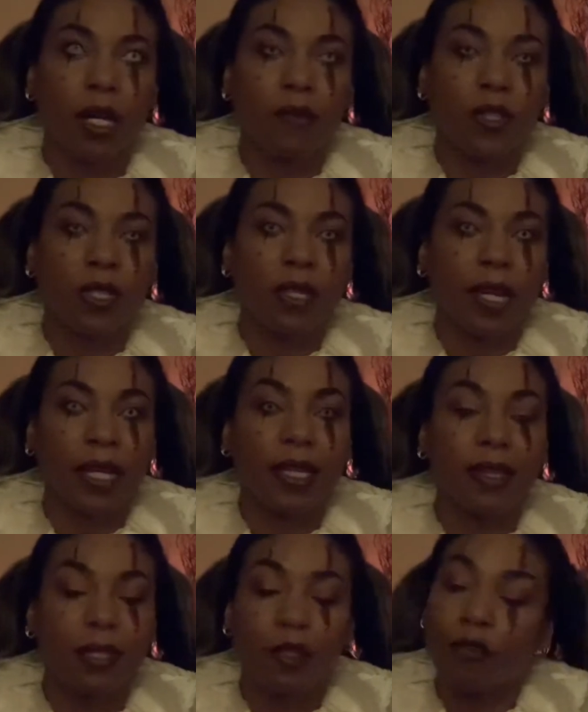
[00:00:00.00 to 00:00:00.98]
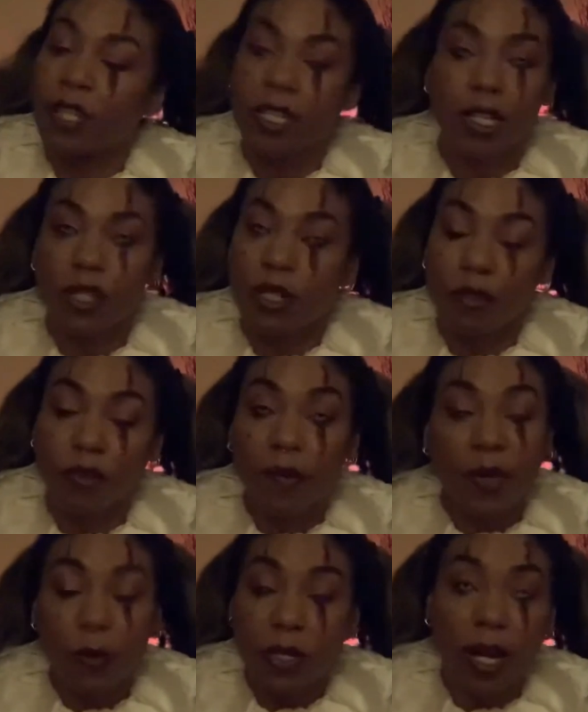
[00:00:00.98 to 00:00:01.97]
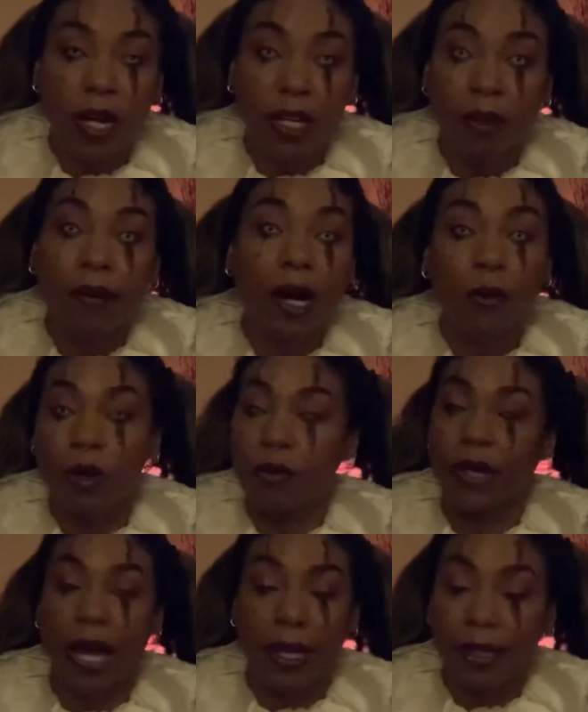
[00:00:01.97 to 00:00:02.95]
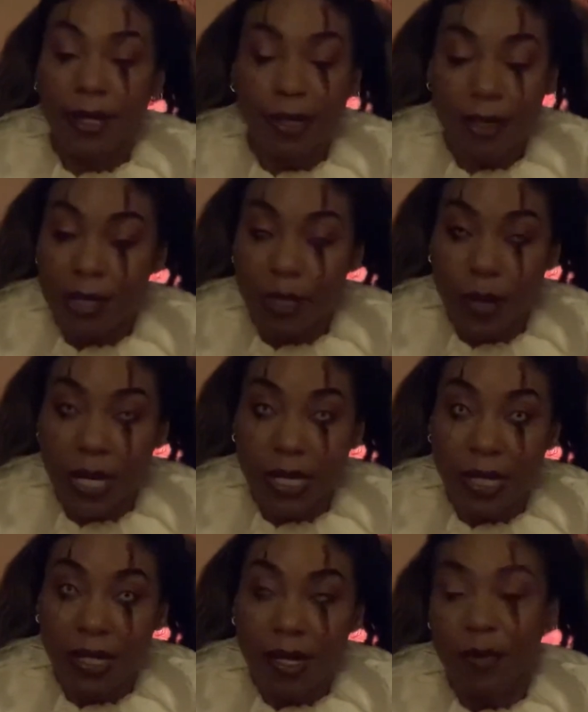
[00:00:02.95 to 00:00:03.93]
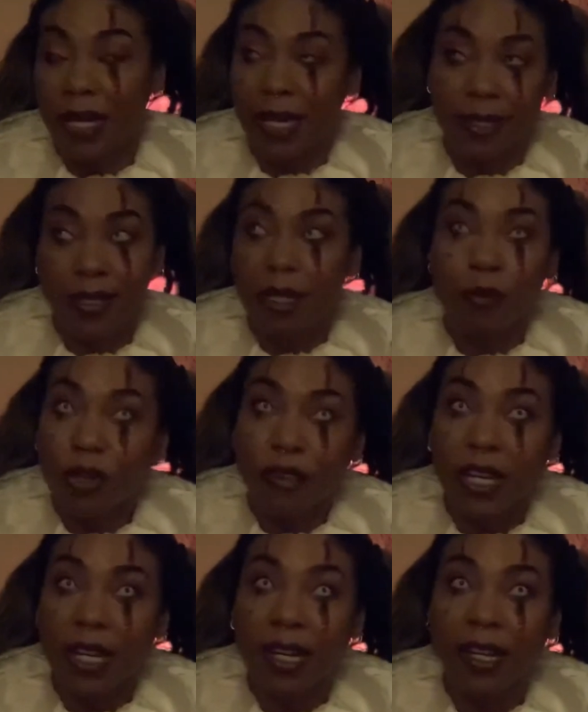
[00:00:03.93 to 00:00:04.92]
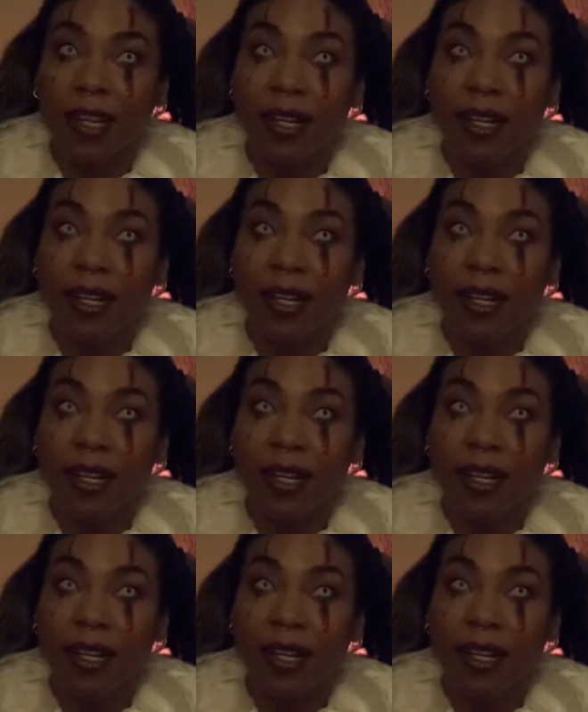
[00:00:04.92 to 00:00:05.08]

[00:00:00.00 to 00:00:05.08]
I'm just saying in this fictitious film that we're talking about where reality is suspended because it's a movie,